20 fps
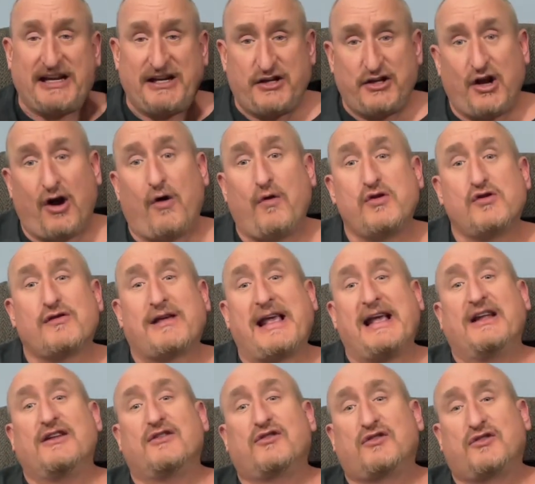no, you
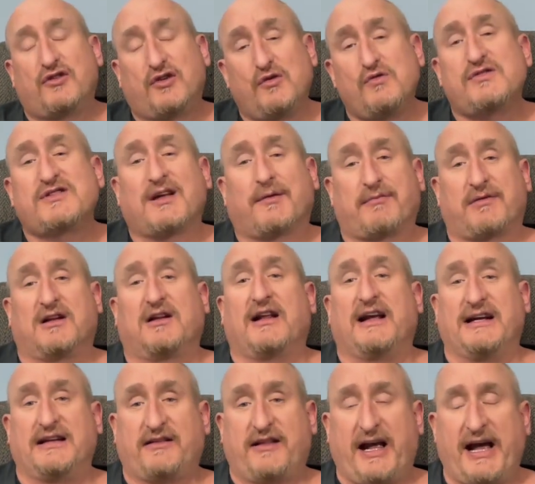can't do something
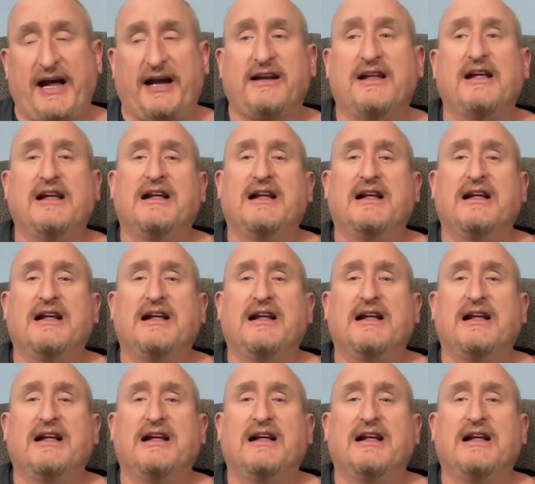like that.